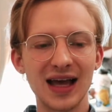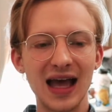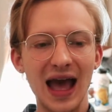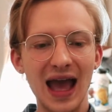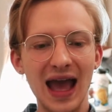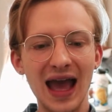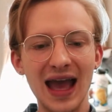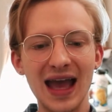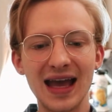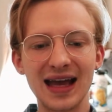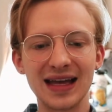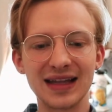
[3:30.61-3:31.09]

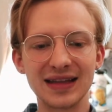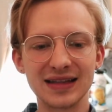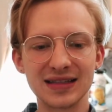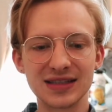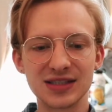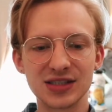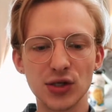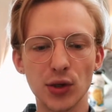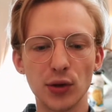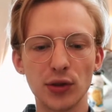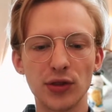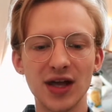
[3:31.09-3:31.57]
And
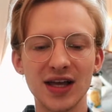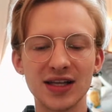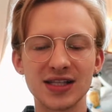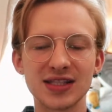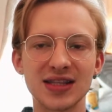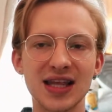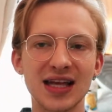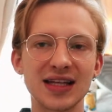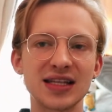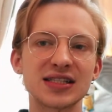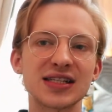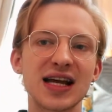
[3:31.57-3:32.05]
so thus
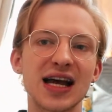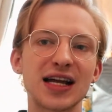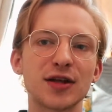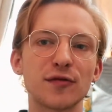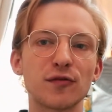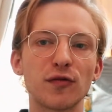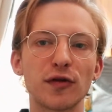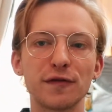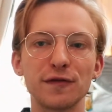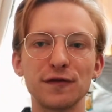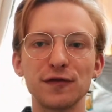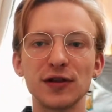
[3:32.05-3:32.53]
that is kind of
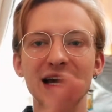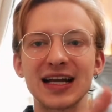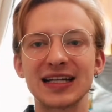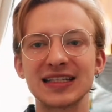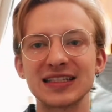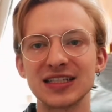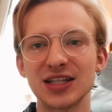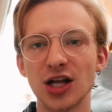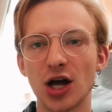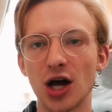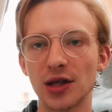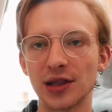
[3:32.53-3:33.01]

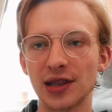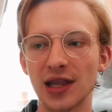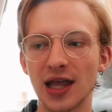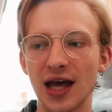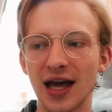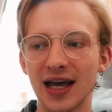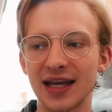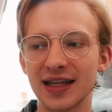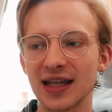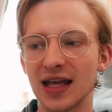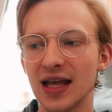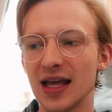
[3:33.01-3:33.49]
reflected
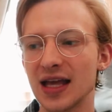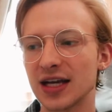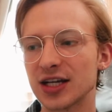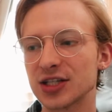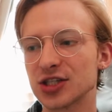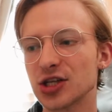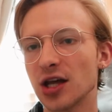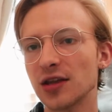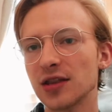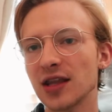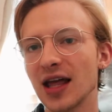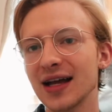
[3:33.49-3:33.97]
online. Because
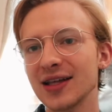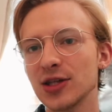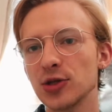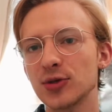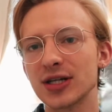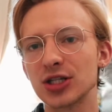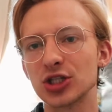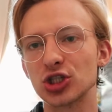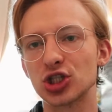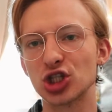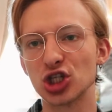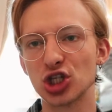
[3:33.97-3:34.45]
online you
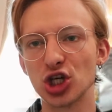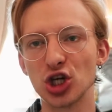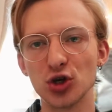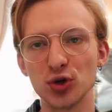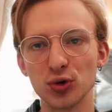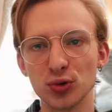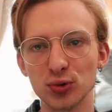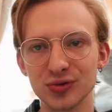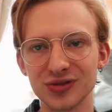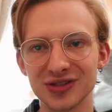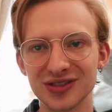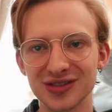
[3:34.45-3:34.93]
can
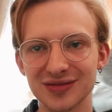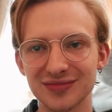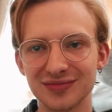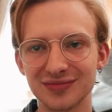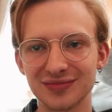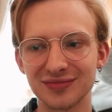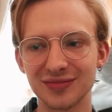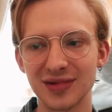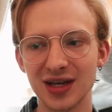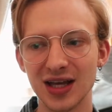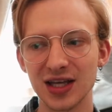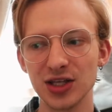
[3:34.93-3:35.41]
choose.
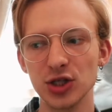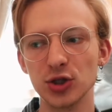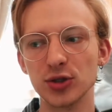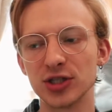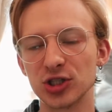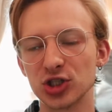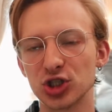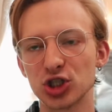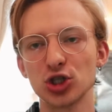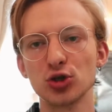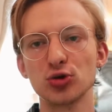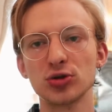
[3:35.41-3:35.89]
You can
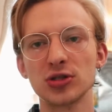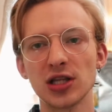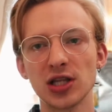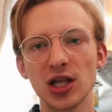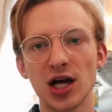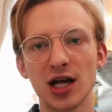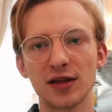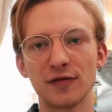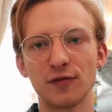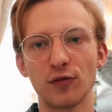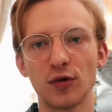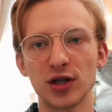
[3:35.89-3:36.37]
choose a
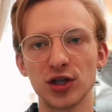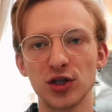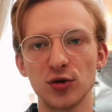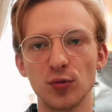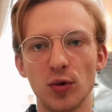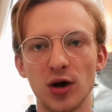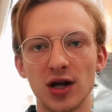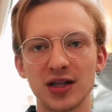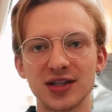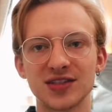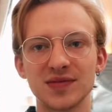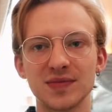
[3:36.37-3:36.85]
lot of what you
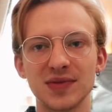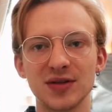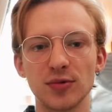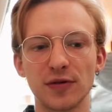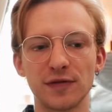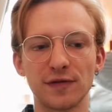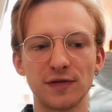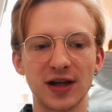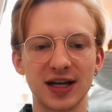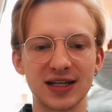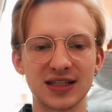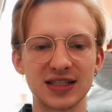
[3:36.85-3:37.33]
want to be
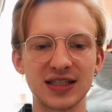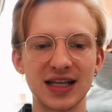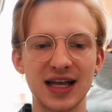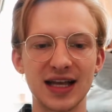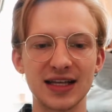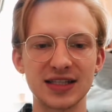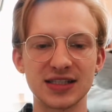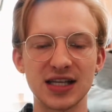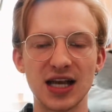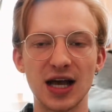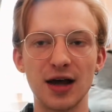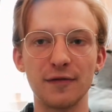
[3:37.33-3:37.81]
reflected
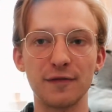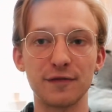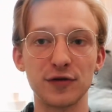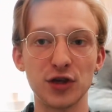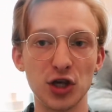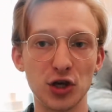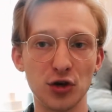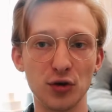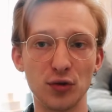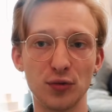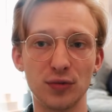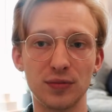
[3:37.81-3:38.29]
as of
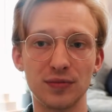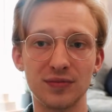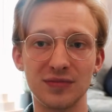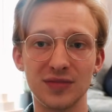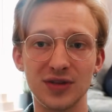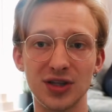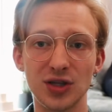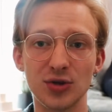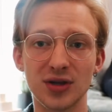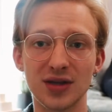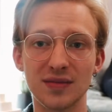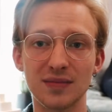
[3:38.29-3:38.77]
you.
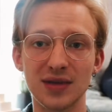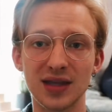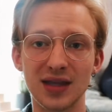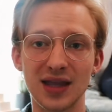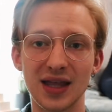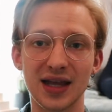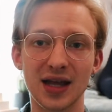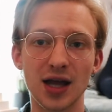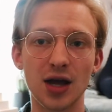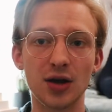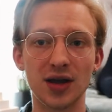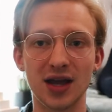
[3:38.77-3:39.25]
You can be
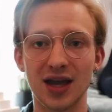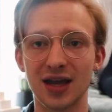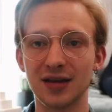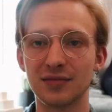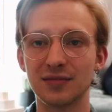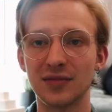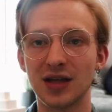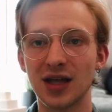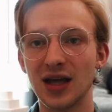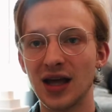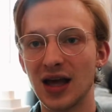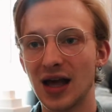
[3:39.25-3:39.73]
like, okay,
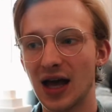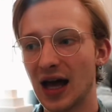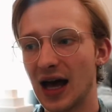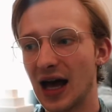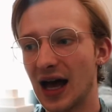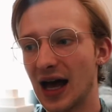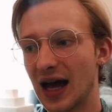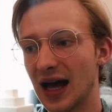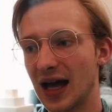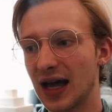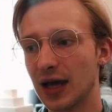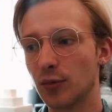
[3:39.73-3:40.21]

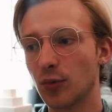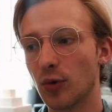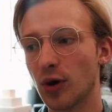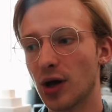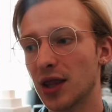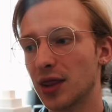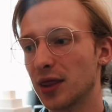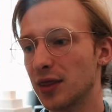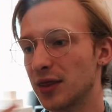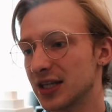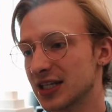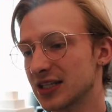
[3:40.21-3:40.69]
I
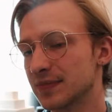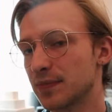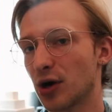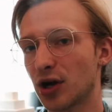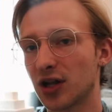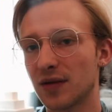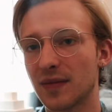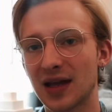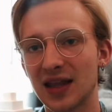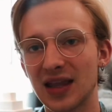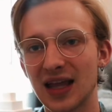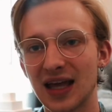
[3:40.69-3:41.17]
want this part of
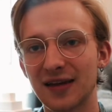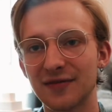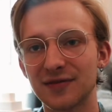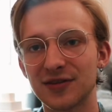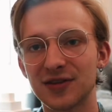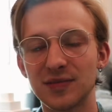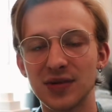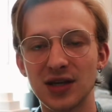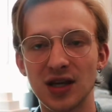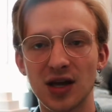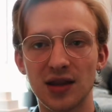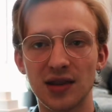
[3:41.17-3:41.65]
my life to
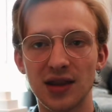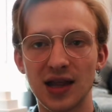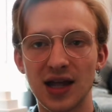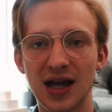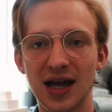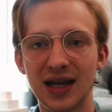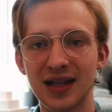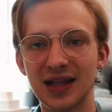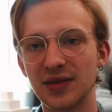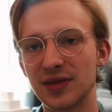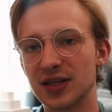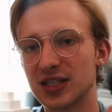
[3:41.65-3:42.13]
be
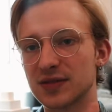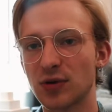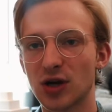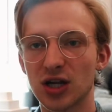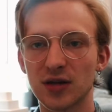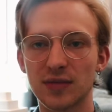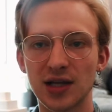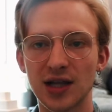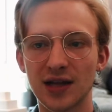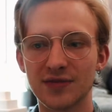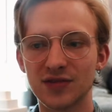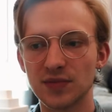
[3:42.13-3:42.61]
online, and this part of
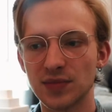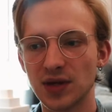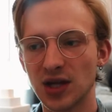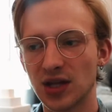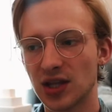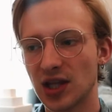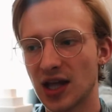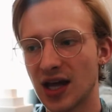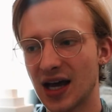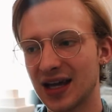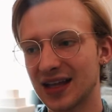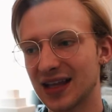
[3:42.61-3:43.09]
my life to be
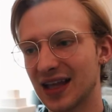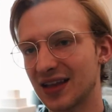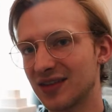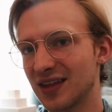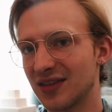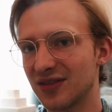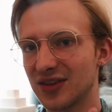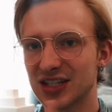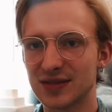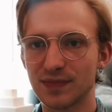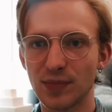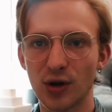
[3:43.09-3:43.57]
online, and then
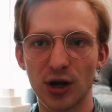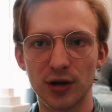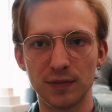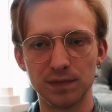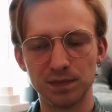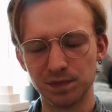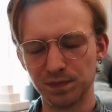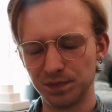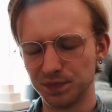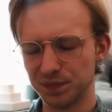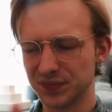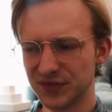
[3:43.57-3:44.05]
this
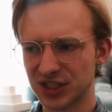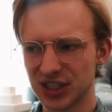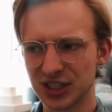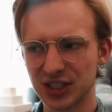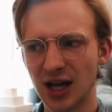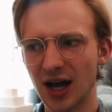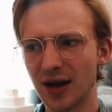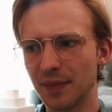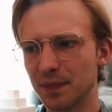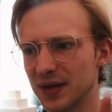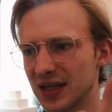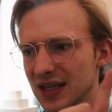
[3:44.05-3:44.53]
part to
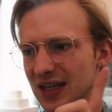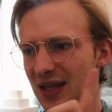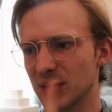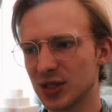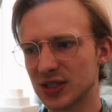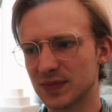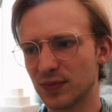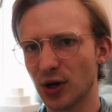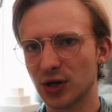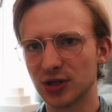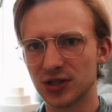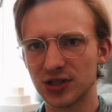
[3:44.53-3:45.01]
not be, and this
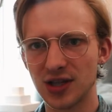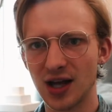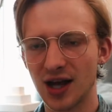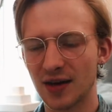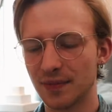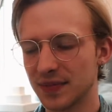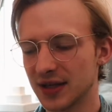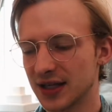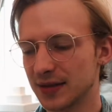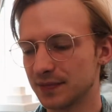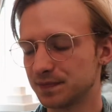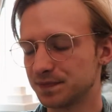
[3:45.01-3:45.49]
part to not
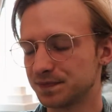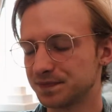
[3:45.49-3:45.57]
be.